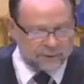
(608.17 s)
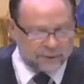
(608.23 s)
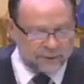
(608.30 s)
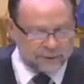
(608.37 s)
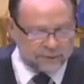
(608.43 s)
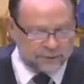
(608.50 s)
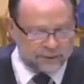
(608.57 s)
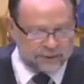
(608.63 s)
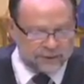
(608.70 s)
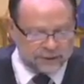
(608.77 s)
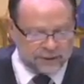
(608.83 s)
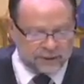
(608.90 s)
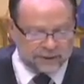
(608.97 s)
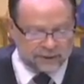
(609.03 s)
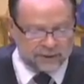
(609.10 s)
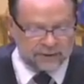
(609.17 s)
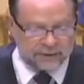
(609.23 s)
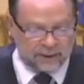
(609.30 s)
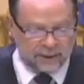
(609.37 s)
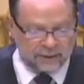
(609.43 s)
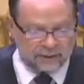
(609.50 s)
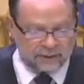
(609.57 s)
students read the section
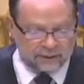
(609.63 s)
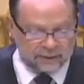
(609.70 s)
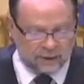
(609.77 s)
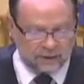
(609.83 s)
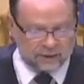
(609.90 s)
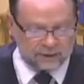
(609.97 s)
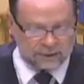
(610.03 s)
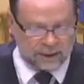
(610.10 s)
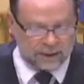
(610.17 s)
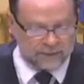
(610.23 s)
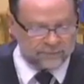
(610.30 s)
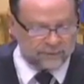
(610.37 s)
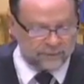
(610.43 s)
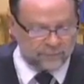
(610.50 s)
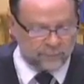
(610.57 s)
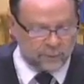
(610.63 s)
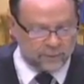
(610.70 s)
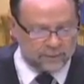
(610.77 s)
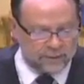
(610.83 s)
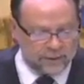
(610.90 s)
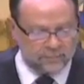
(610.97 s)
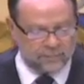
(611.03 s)
entitled The Dark Side of
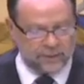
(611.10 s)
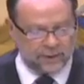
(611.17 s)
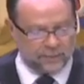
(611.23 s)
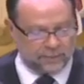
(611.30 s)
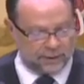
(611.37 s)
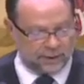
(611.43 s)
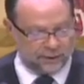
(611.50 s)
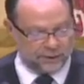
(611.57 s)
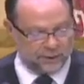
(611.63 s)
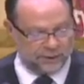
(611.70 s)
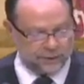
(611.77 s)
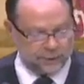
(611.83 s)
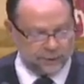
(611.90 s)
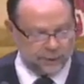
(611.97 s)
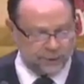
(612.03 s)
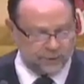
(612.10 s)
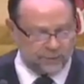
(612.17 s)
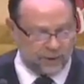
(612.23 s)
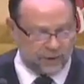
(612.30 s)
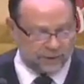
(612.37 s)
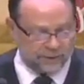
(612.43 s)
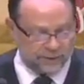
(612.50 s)
Conformity and Peer Pressure and choose
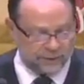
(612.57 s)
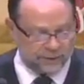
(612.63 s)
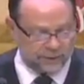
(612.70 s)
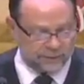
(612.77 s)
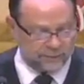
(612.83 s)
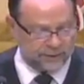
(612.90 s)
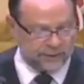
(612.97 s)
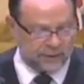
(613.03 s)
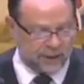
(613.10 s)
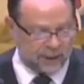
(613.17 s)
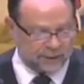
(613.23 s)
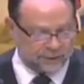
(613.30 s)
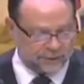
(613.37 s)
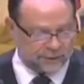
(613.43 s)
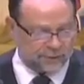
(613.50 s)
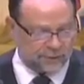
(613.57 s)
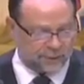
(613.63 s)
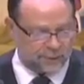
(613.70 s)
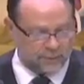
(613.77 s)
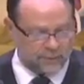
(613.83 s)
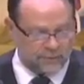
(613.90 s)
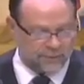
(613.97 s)
volunteers to read Kasha's
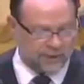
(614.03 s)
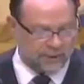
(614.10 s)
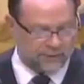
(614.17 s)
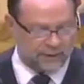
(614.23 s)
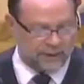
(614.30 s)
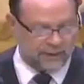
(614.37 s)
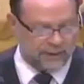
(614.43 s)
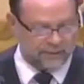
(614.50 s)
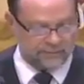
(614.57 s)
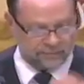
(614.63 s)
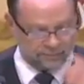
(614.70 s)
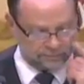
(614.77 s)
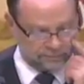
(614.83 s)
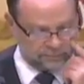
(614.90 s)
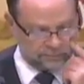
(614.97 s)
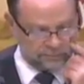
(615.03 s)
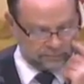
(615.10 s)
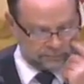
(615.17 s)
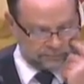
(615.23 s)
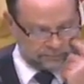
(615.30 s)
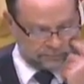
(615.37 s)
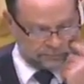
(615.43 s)
story. We've done that.
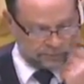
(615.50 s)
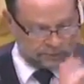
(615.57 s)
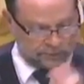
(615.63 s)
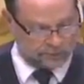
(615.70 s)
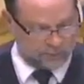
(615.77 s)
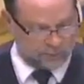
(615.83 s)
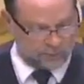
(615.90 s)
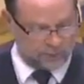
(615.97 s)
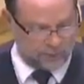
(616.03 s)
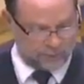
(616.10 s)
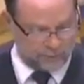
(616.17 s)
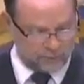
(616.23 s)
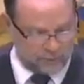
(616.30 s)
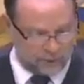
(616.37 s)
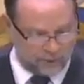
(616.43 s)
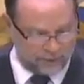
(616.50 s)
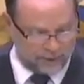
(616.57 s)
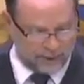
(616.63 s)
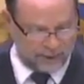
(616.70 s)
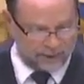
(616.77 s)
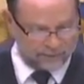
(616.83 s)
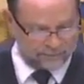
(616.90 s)
We went through all
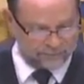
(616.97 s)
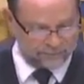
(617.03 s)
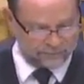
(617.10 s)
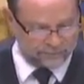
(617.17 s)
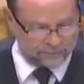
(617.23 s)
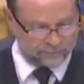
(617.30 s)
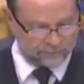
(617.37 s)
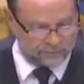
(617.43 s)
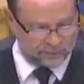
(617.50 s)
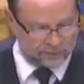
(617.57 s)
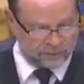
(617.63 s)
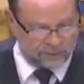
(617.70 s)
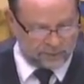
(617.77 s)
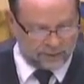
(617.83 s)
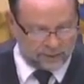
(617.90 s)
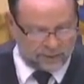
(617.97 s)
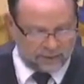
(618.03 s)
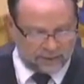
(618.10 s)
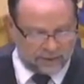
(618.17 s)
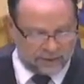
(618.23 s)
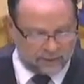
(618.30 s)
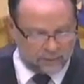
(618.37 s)
that.
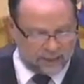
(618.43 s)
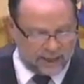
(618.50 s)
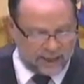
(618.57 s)
And